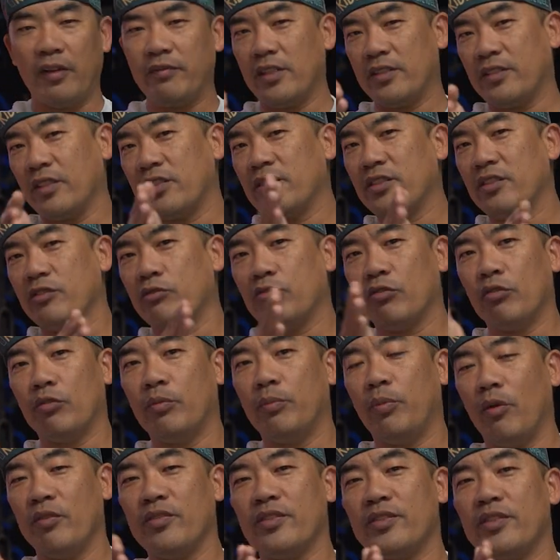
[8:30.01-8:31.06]
there's a
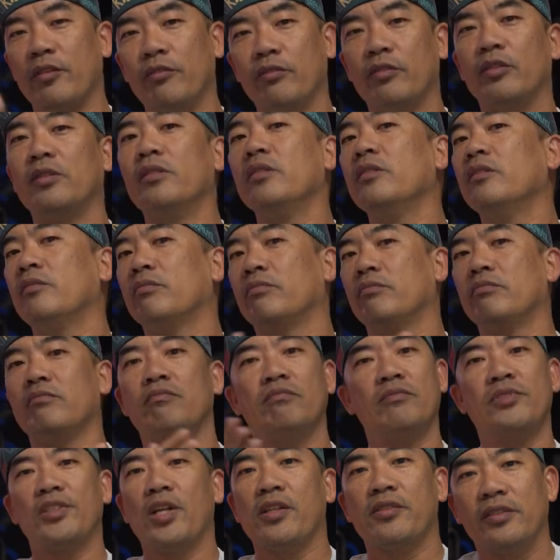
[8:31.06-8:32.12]
0.7,
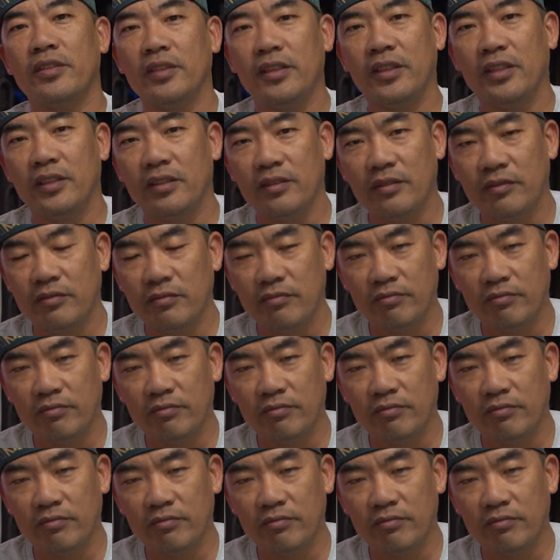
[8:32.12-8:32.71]
suddenly